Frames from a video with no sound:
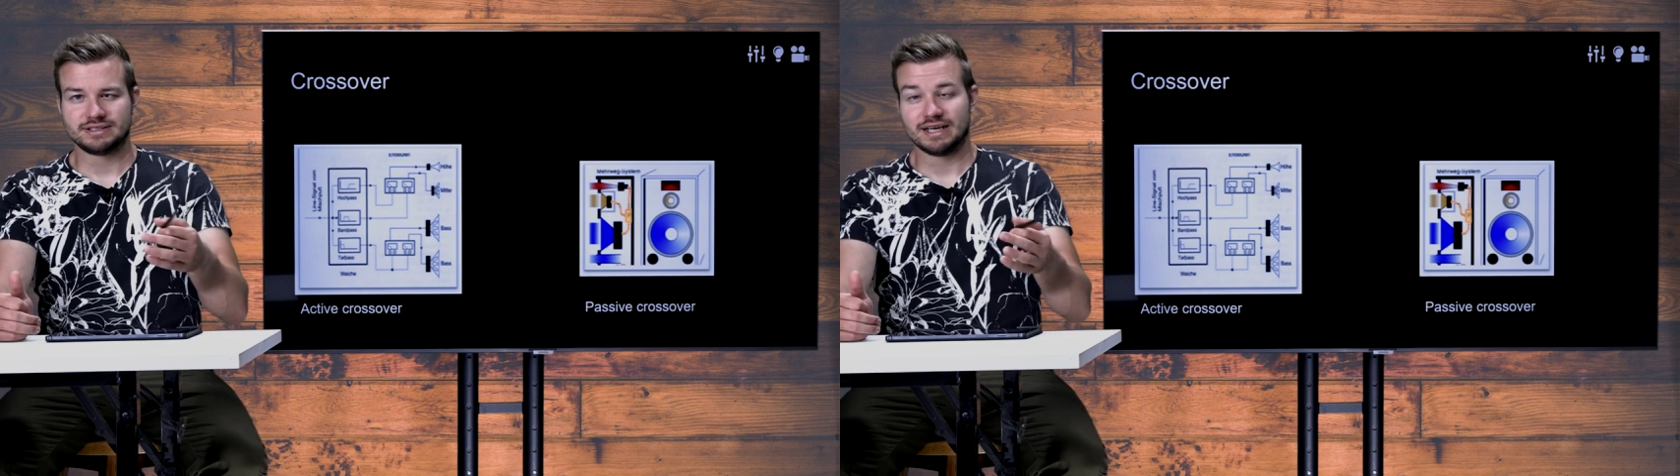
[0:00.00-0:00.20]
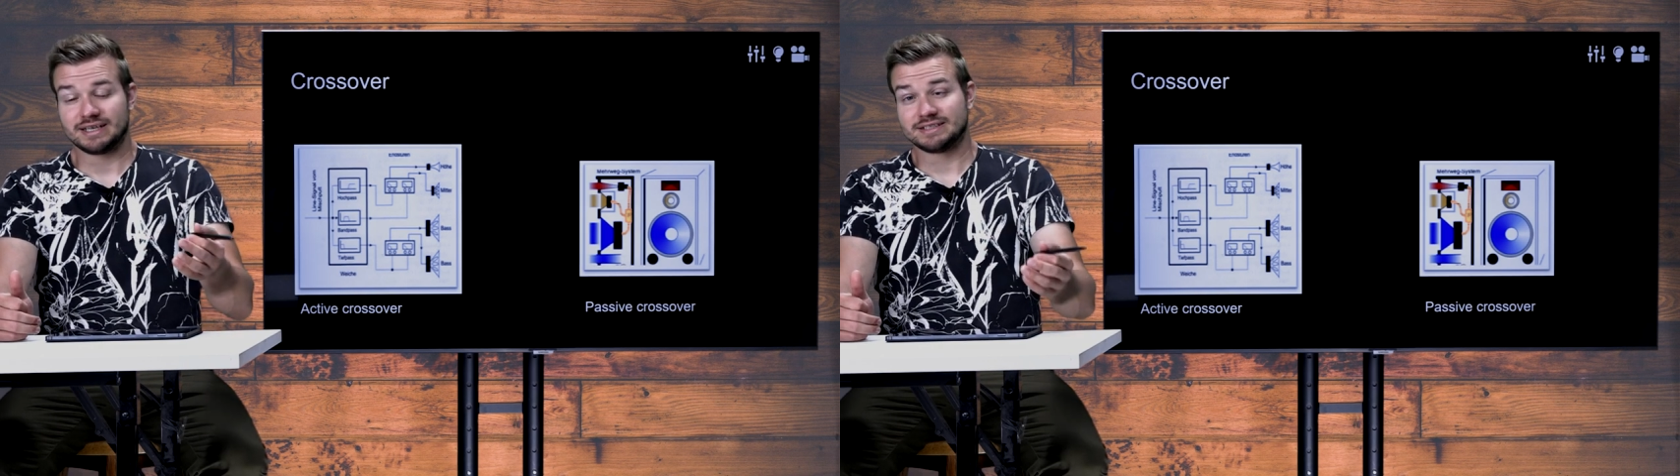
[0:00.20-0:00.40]

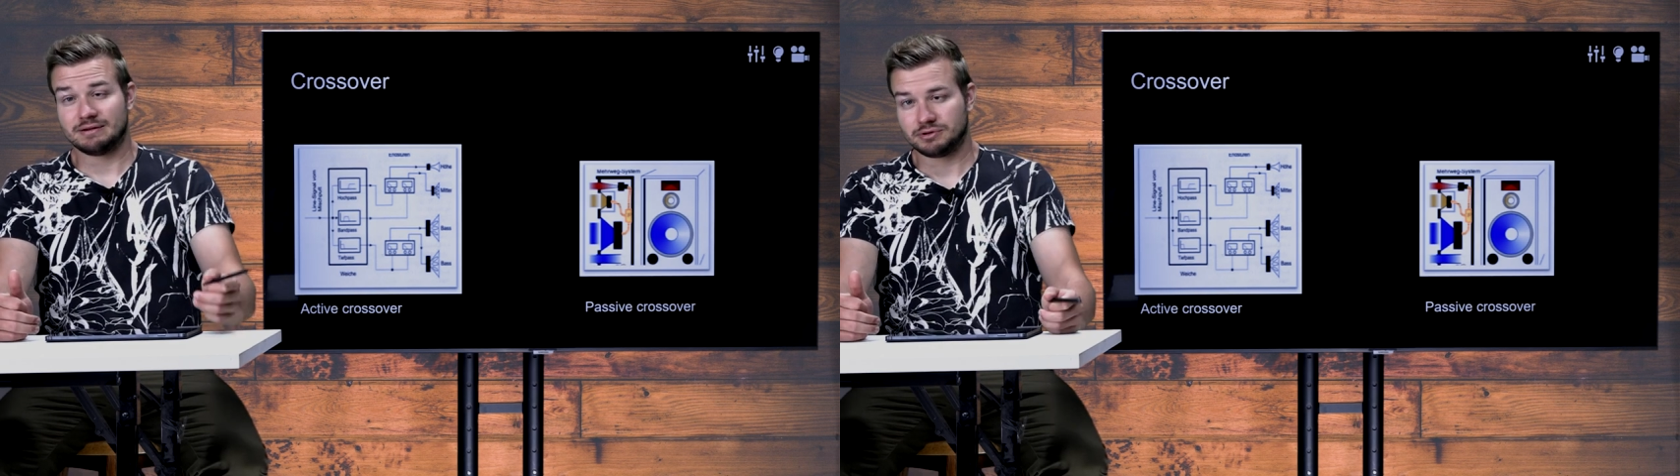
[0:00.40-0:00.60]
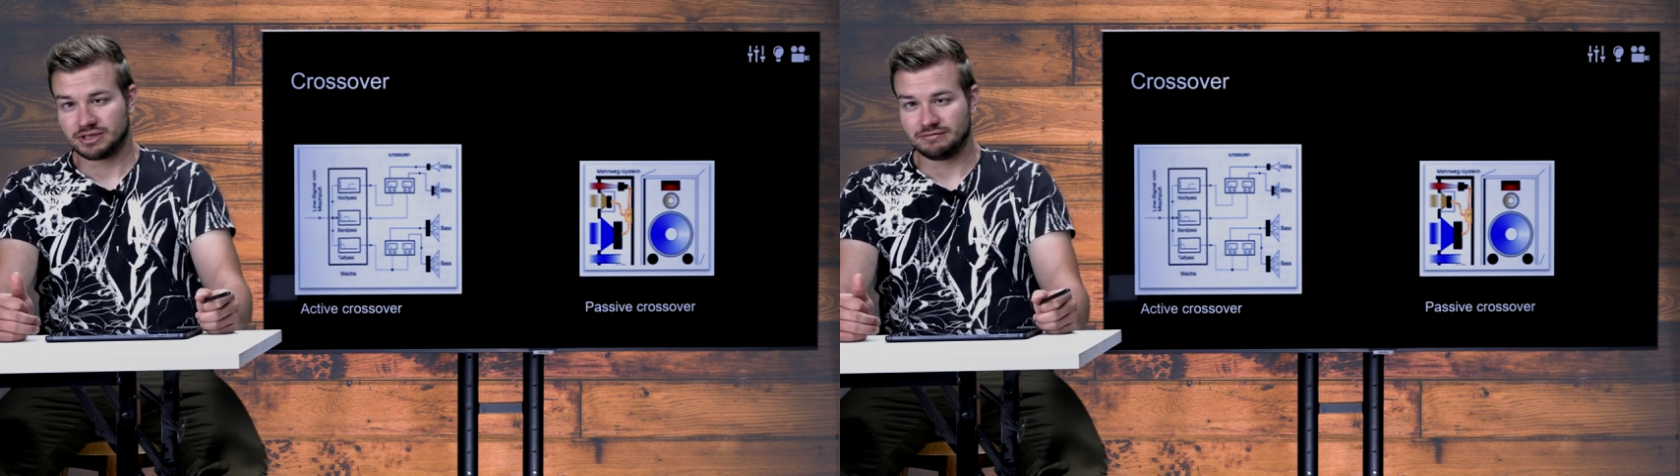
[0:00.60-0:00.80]
like a
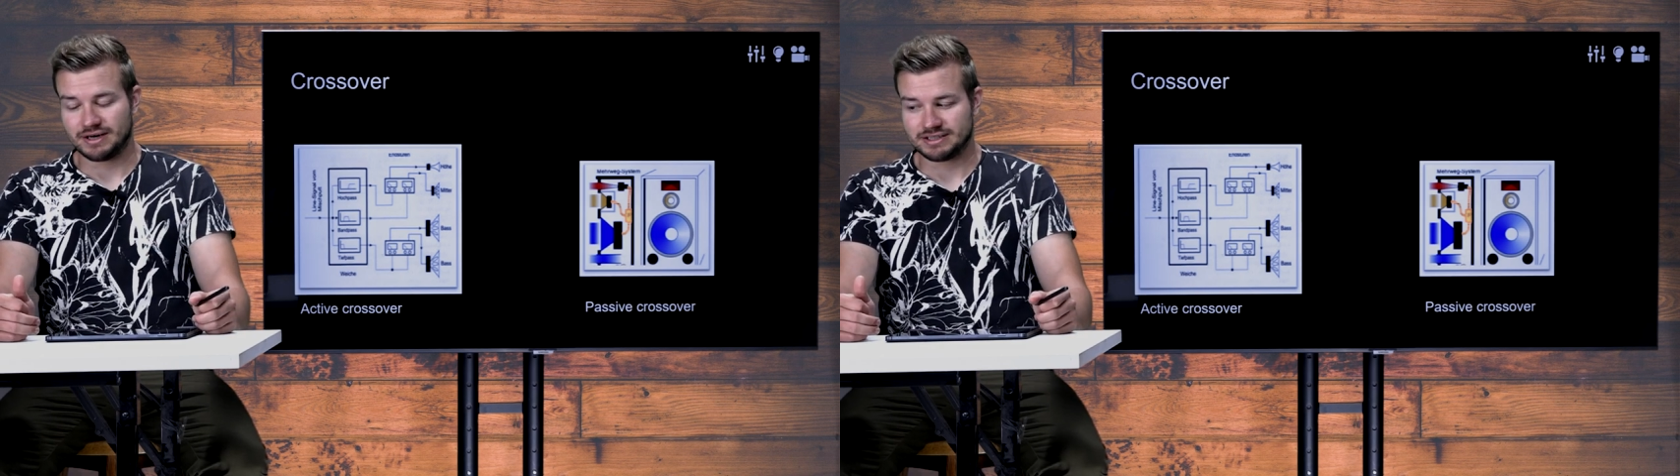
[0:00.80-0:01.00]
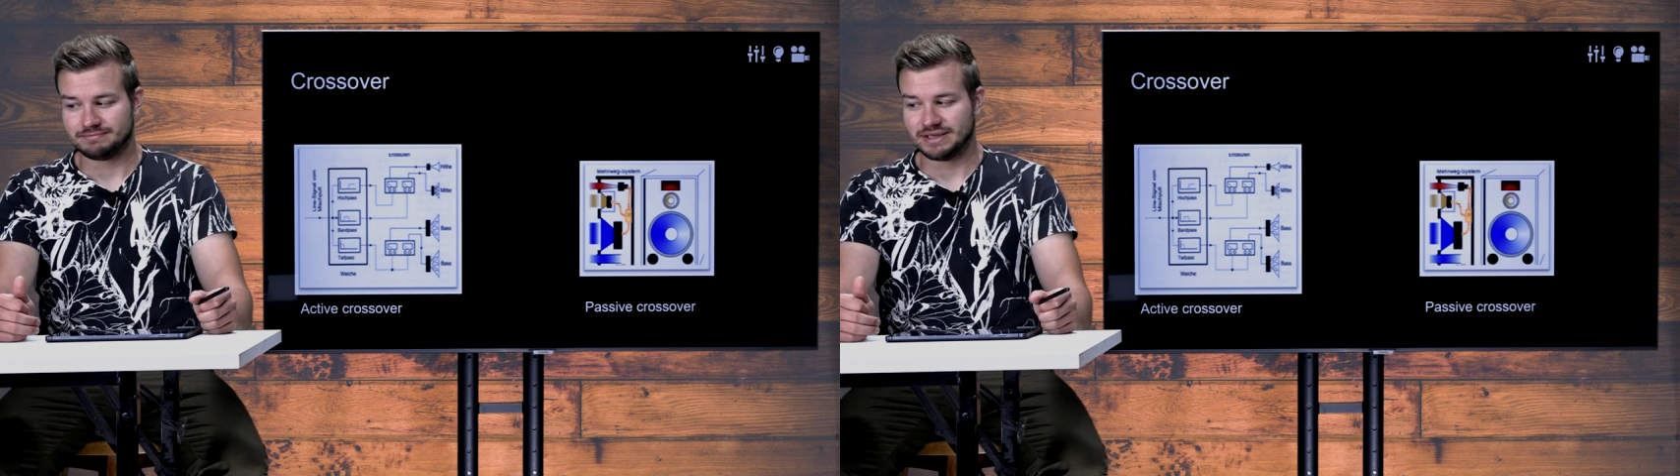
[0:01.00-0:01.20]
separate
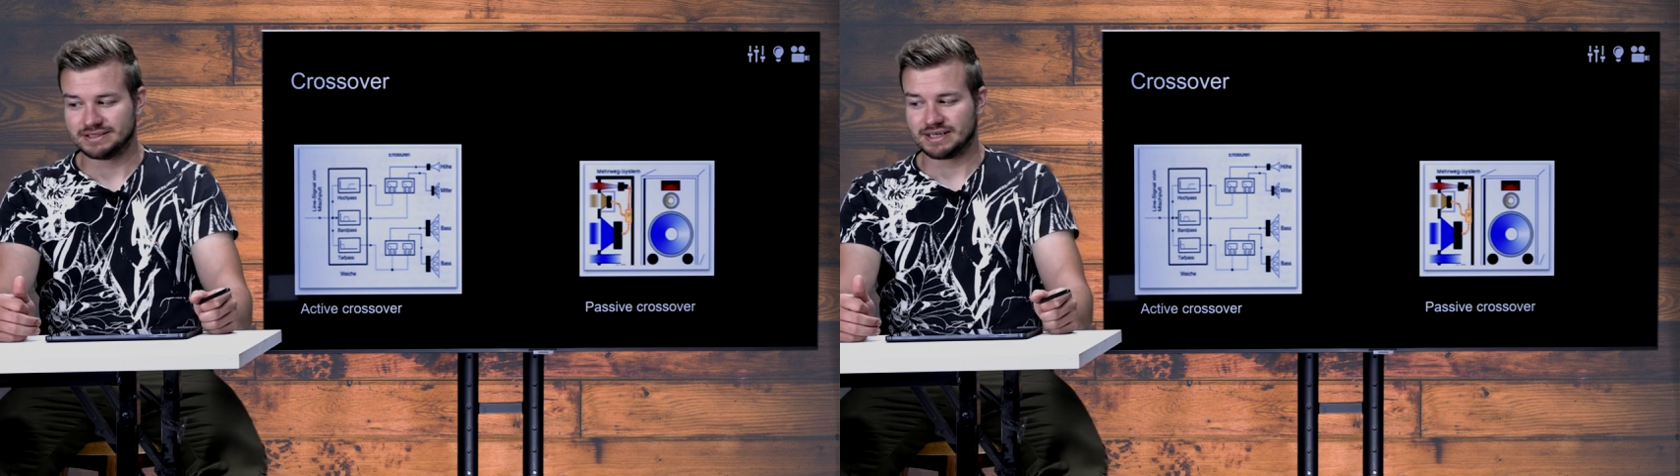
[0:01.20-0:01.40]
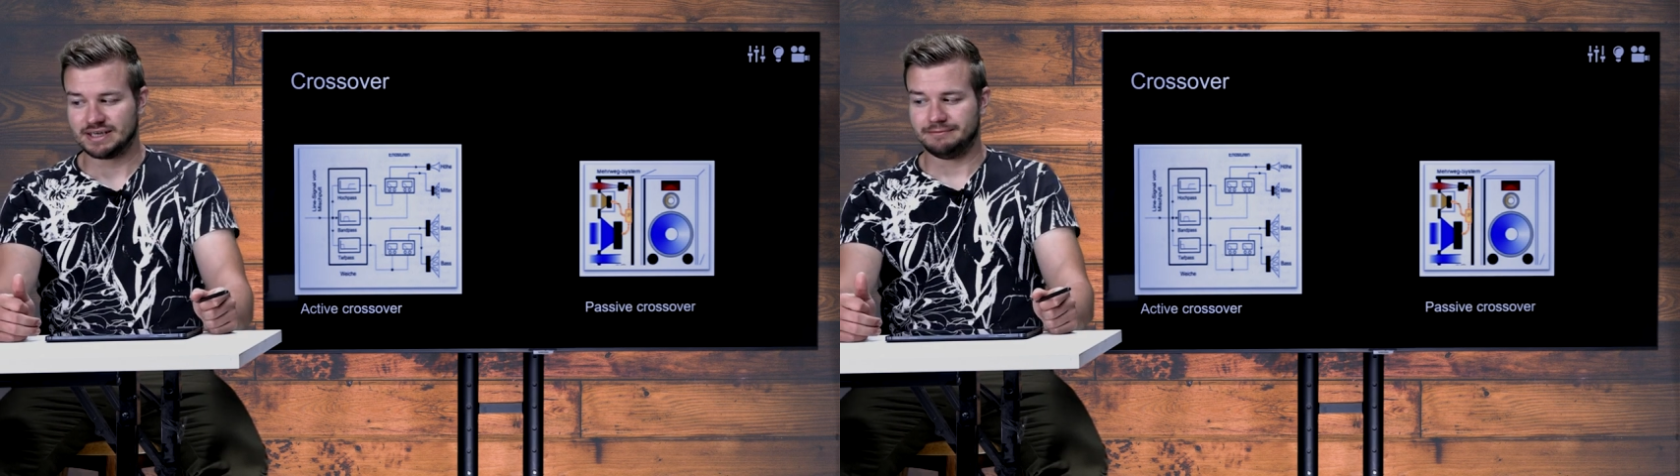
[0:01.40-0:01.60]
device
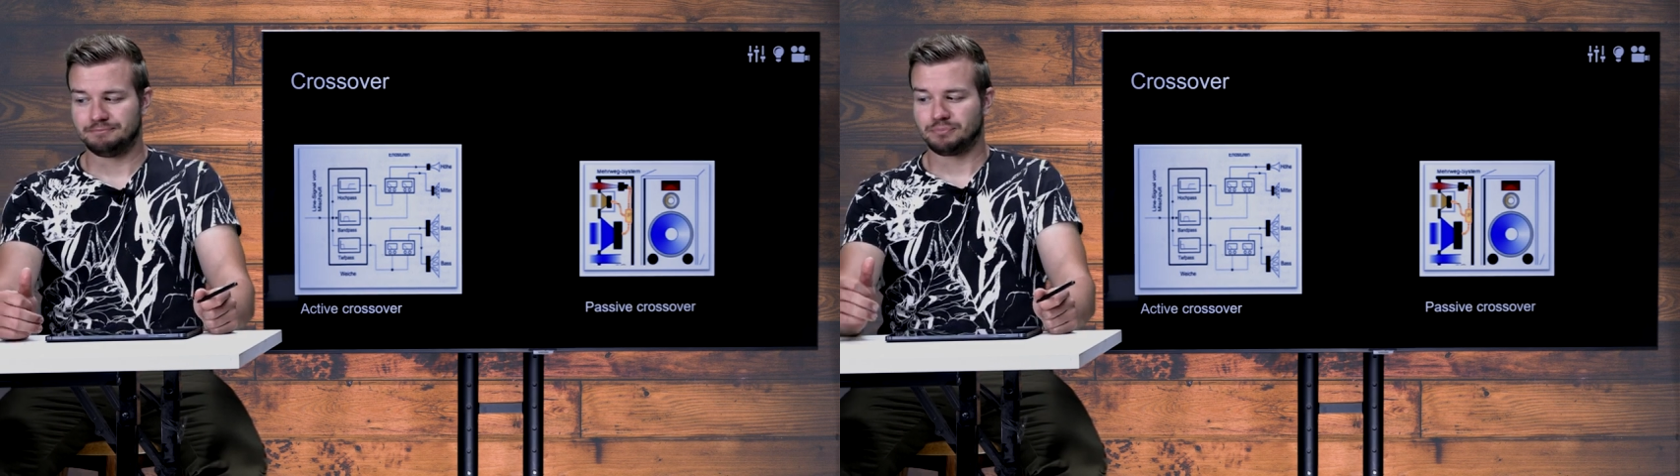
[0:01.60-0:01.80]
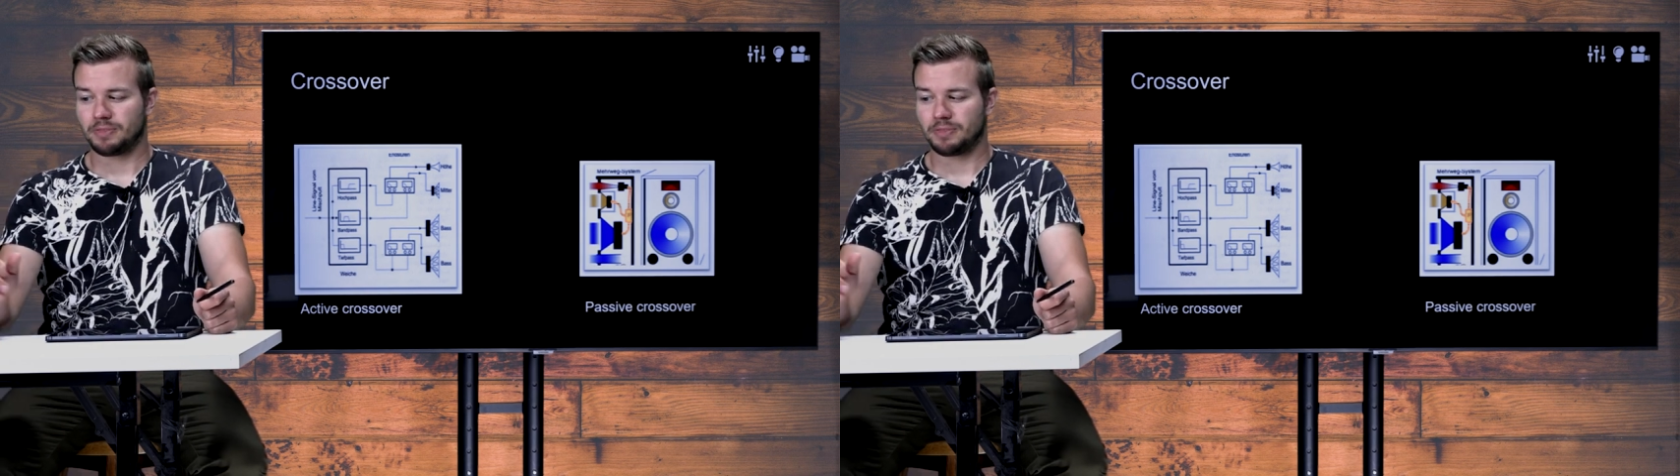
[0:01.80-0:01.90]
basically.